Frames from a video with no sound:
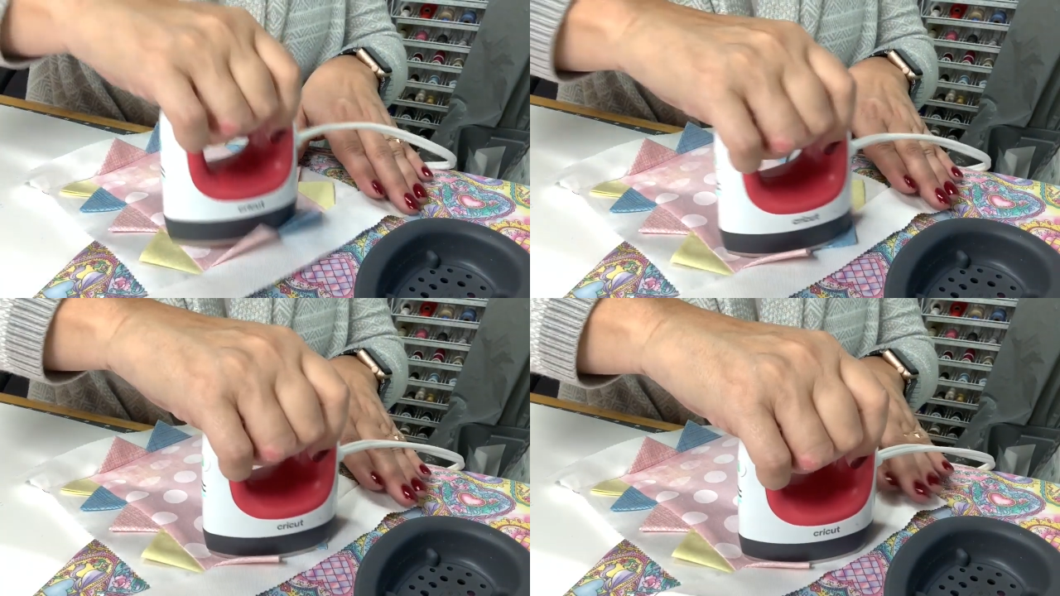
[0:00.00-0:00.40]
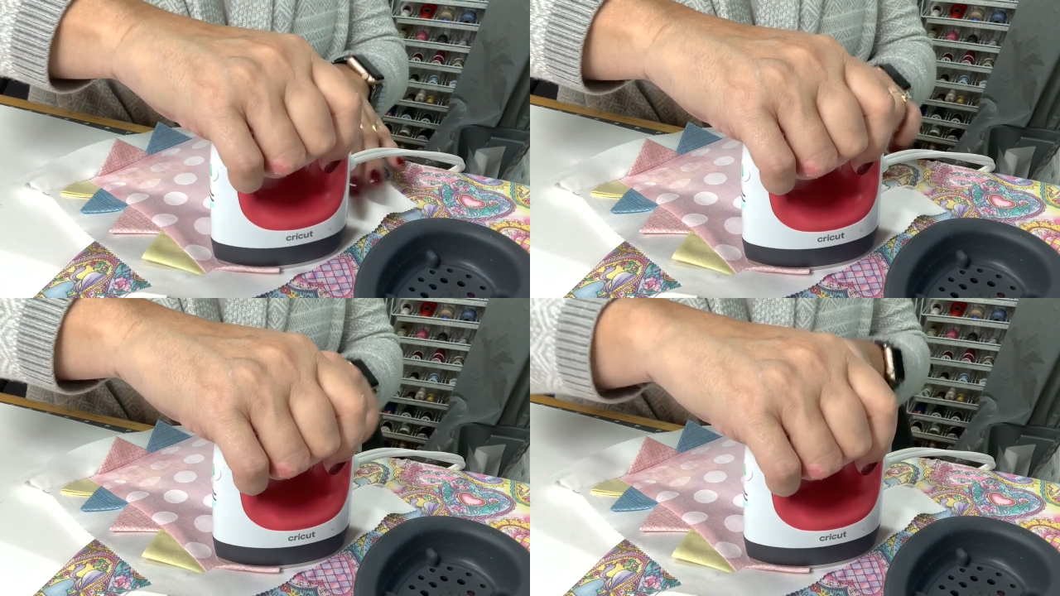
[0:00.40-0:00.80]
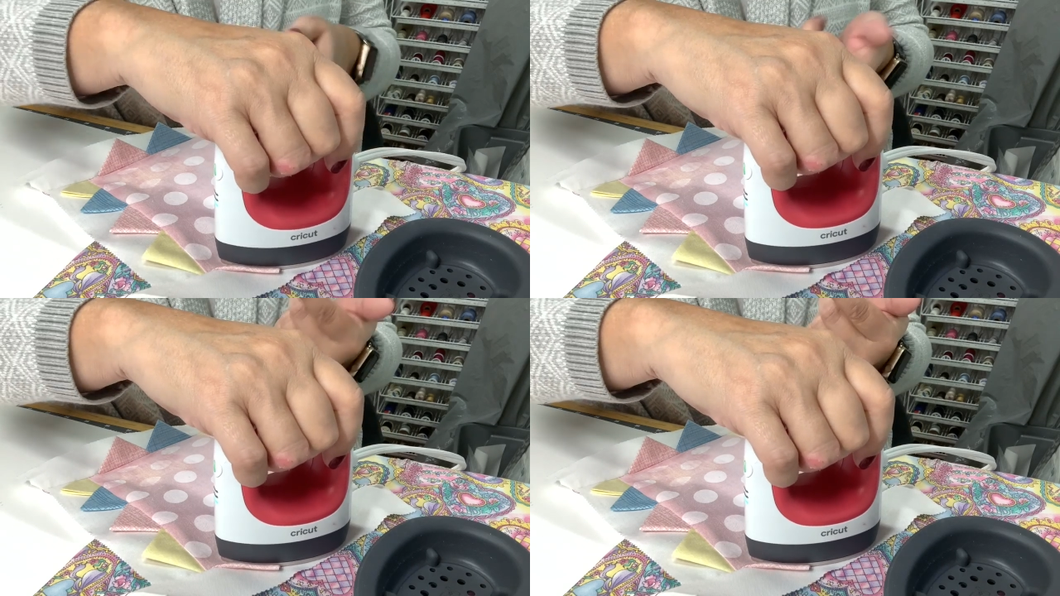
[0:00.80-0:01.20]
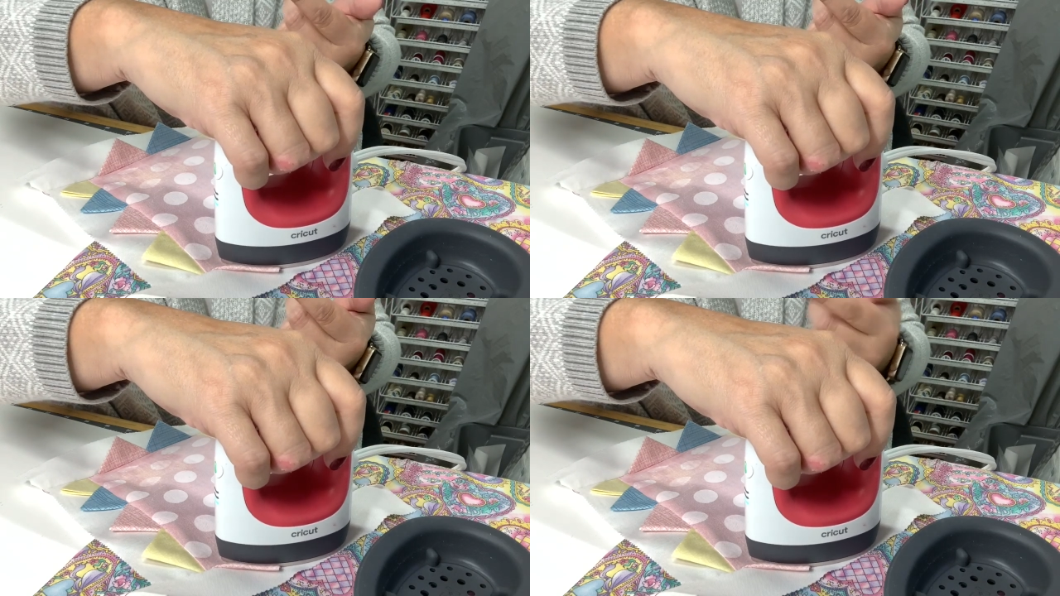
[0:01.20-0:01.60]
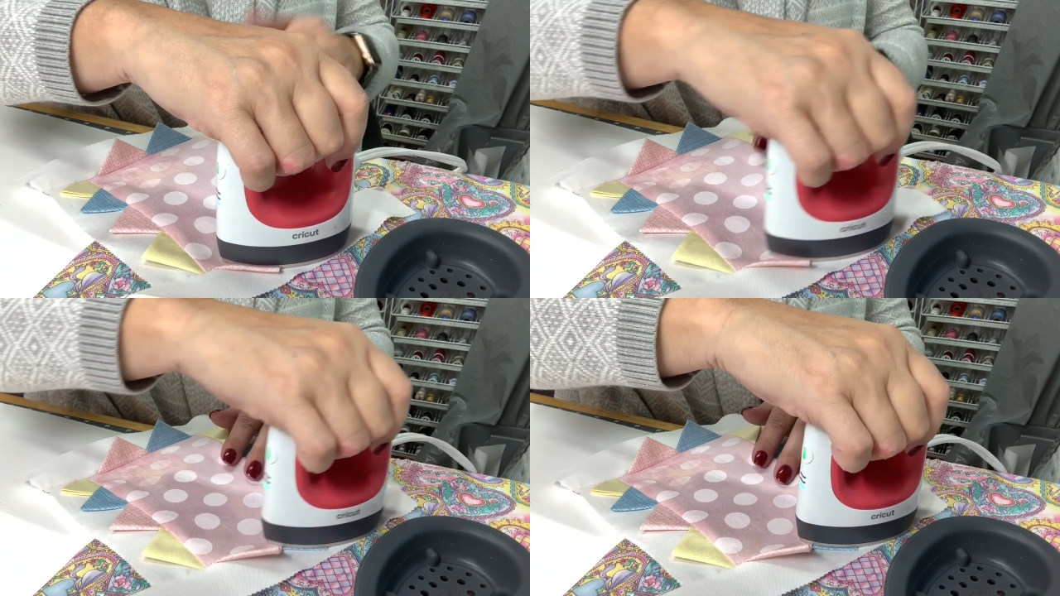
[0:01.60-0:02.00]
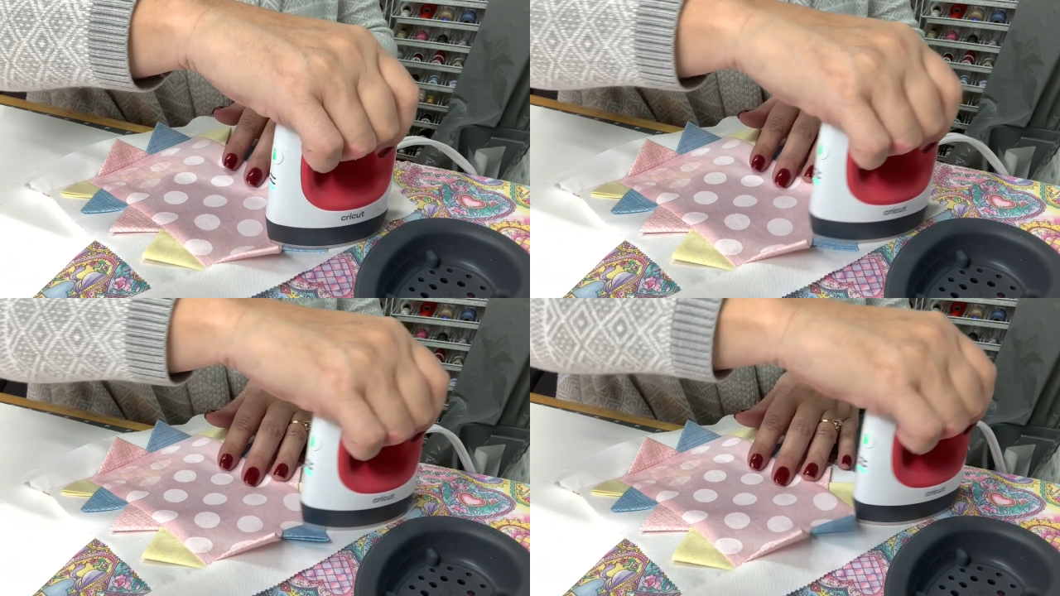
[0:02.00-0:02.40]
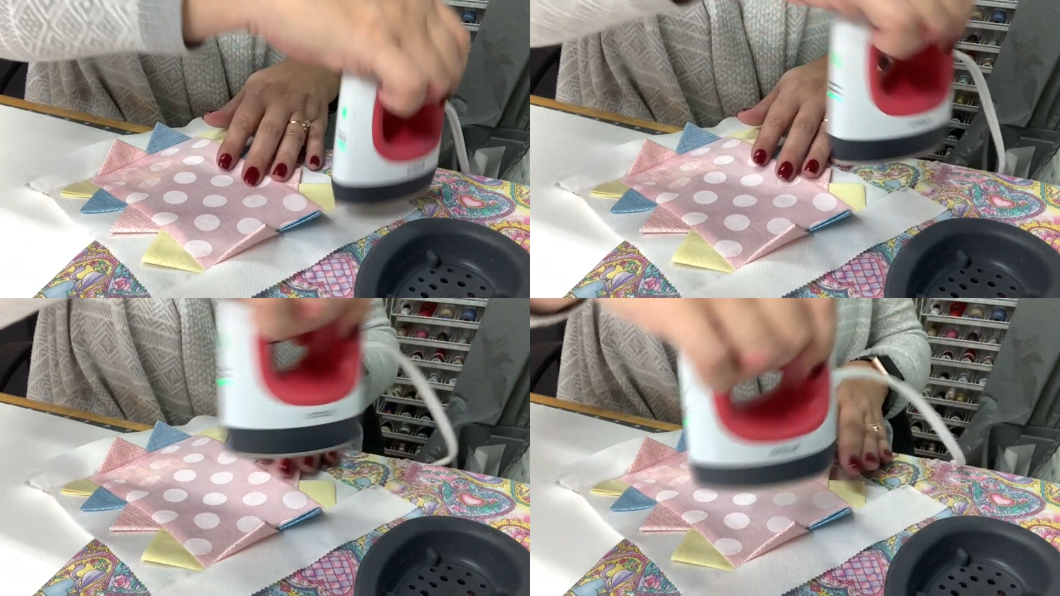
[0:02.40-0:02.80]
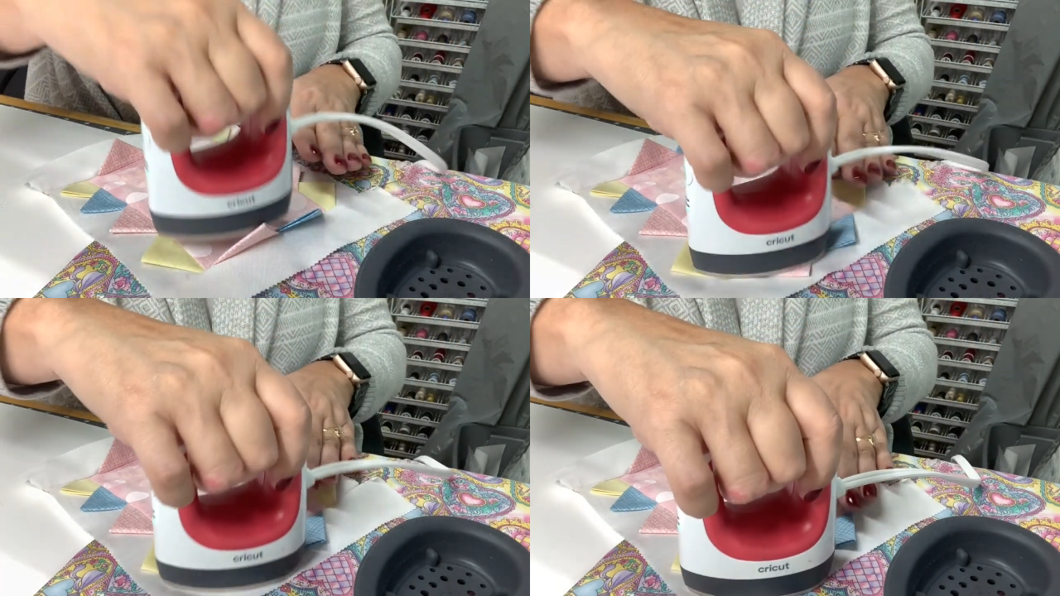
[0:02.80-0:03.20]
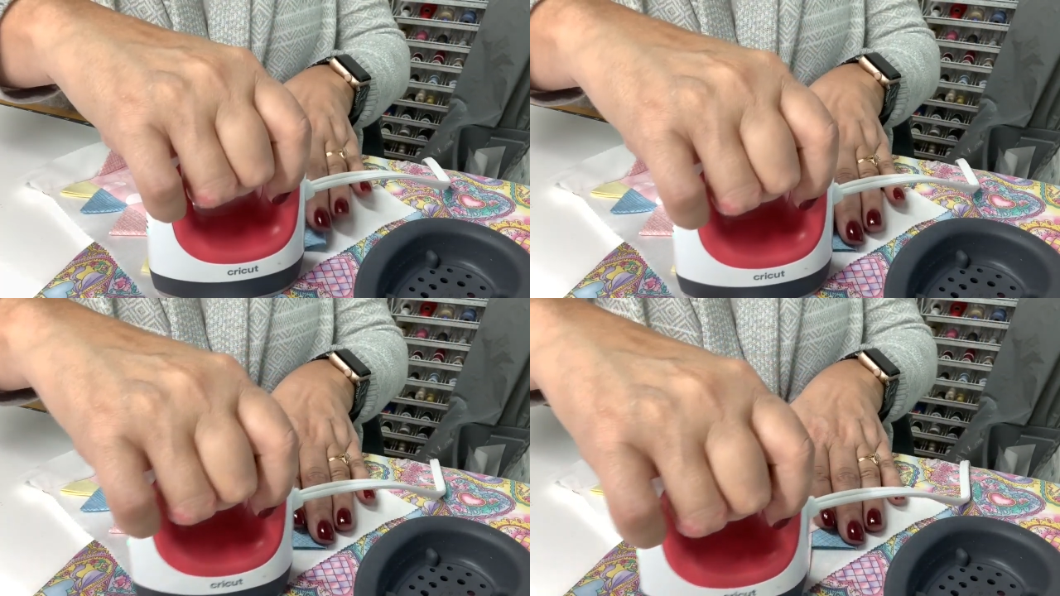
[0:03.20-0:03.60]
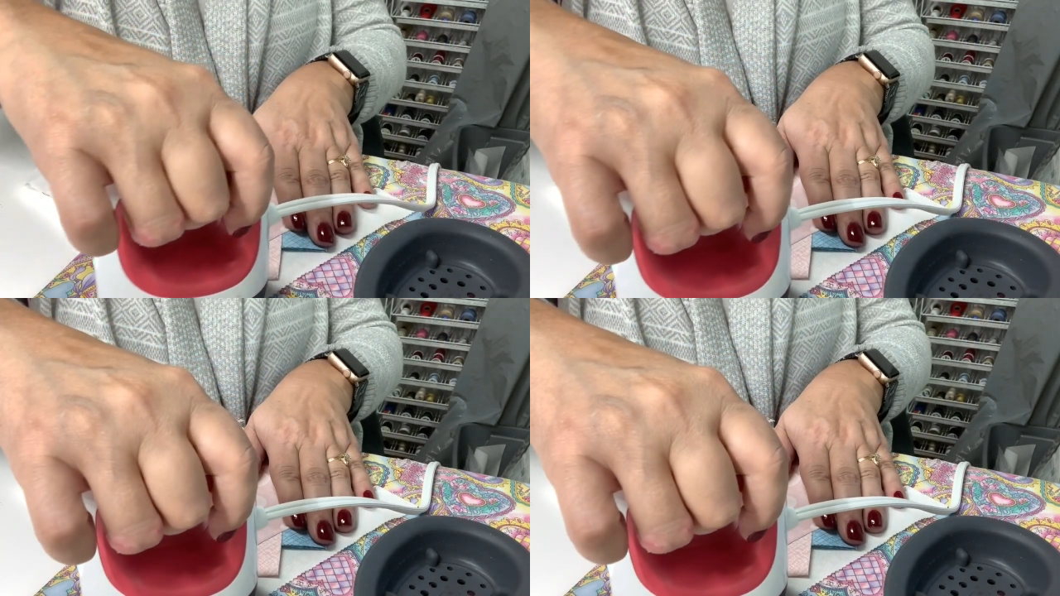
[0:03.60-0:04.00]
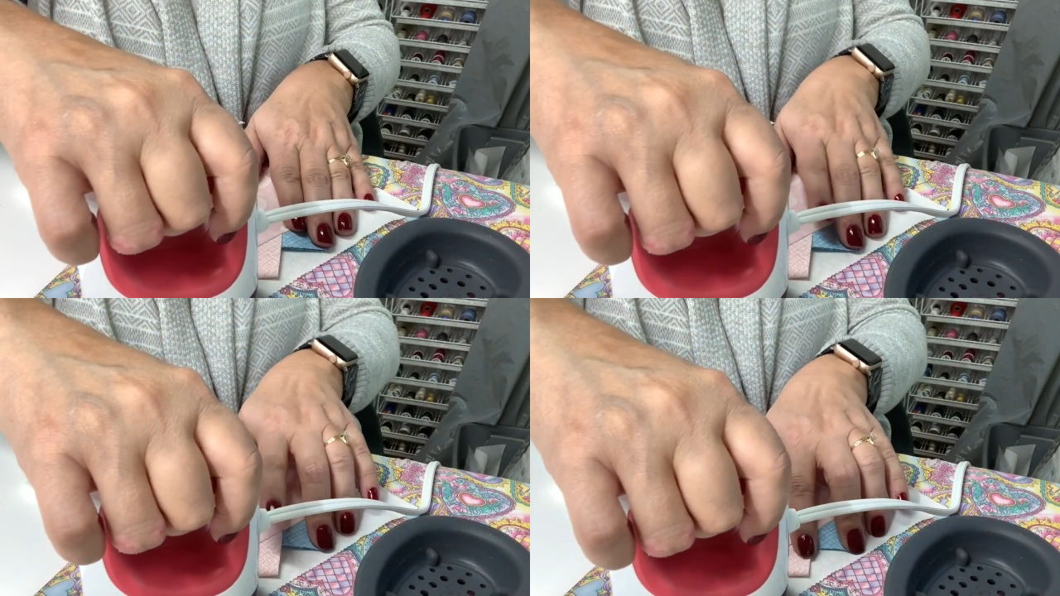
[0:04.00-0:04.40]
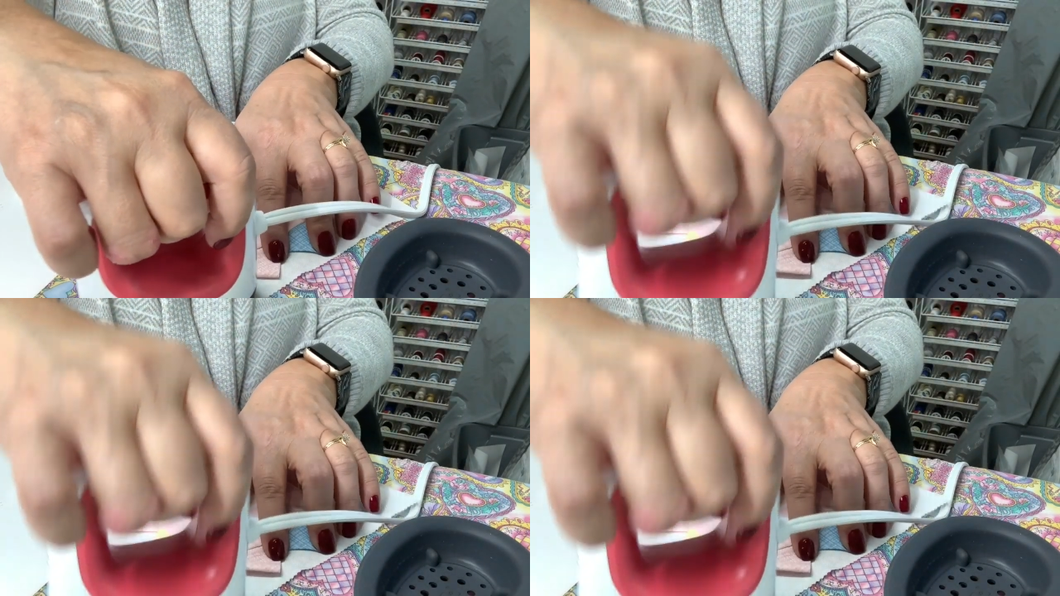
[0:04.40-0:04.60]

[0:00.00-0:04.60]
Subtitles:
[unreadable: no face in view]